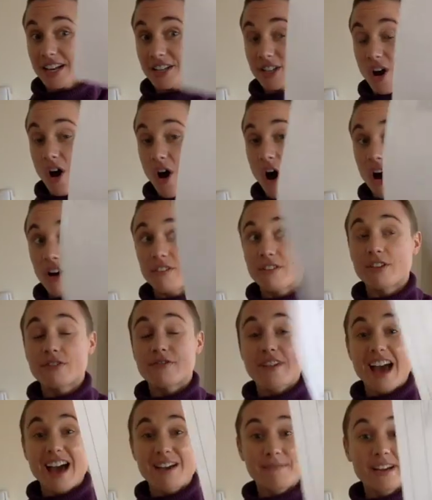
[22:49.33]
to all of the
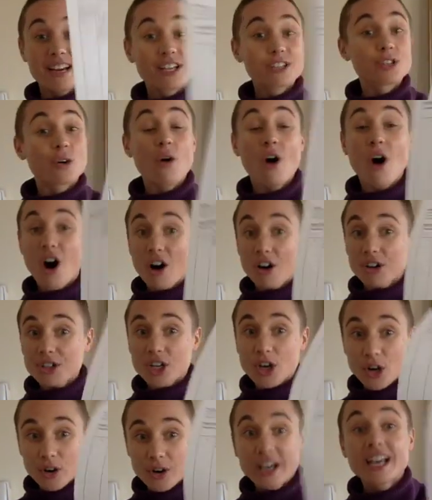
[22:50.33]
families. So
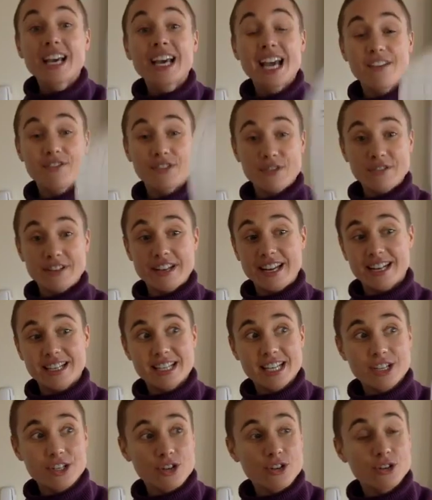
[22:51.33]
also, if you need
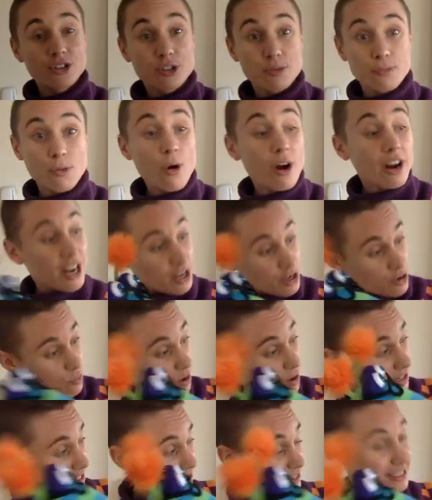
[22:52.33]
additional support and you
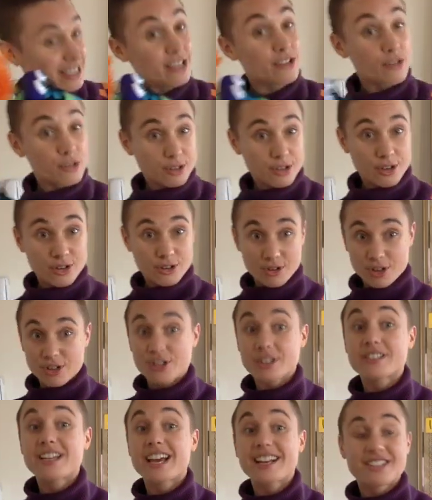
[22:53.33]
want to see those
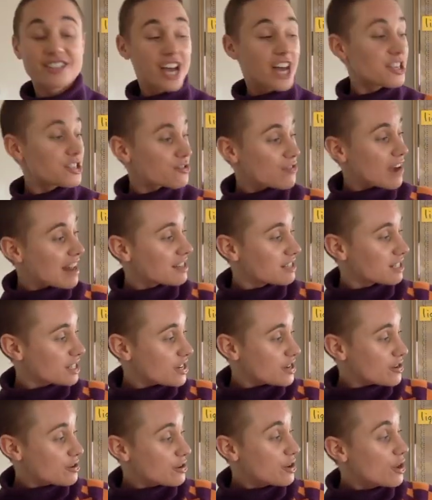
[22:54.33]
conclusions I just read to
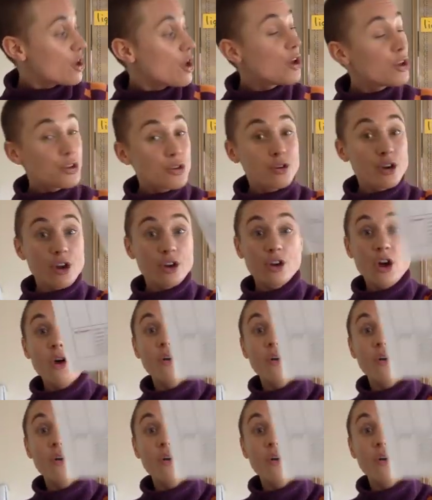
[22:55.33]
you, you can go